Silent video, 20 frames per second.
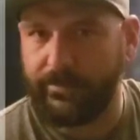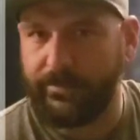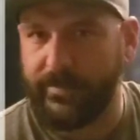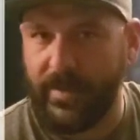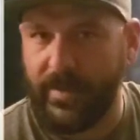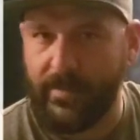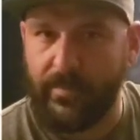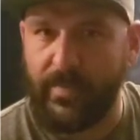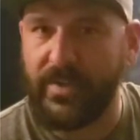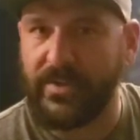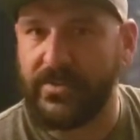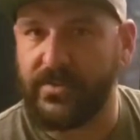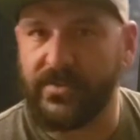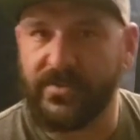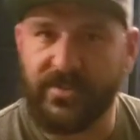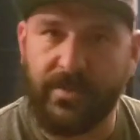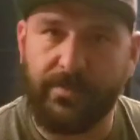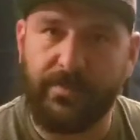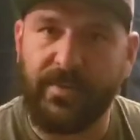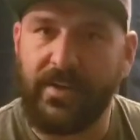that picture is
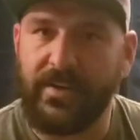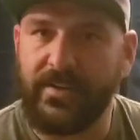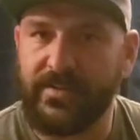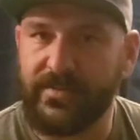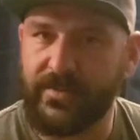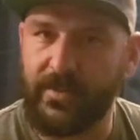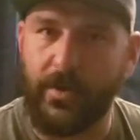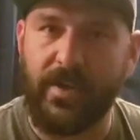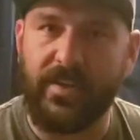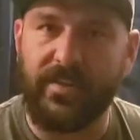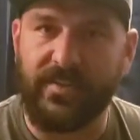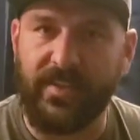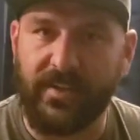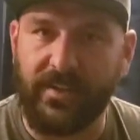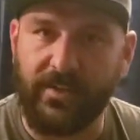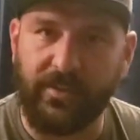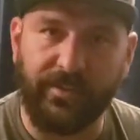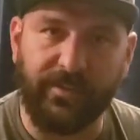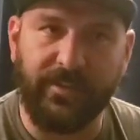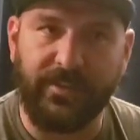up there. Just go ahead and take
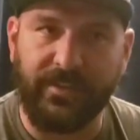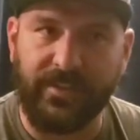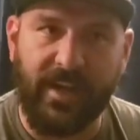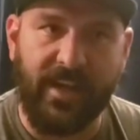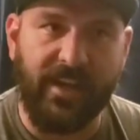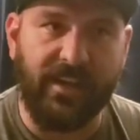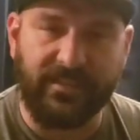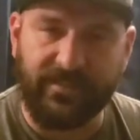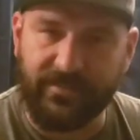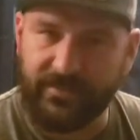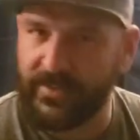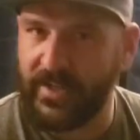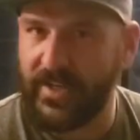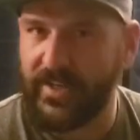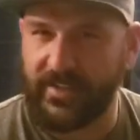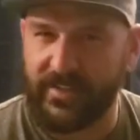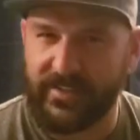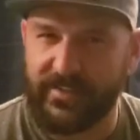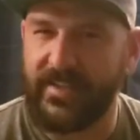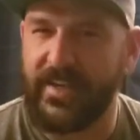a good look at it and you'll kind
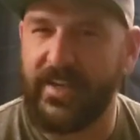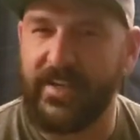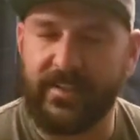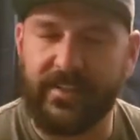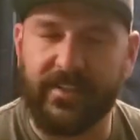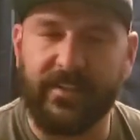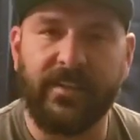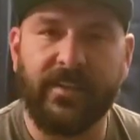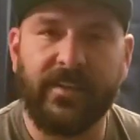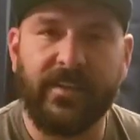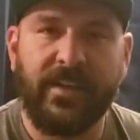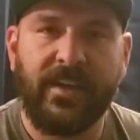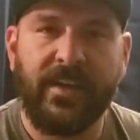of get the idea.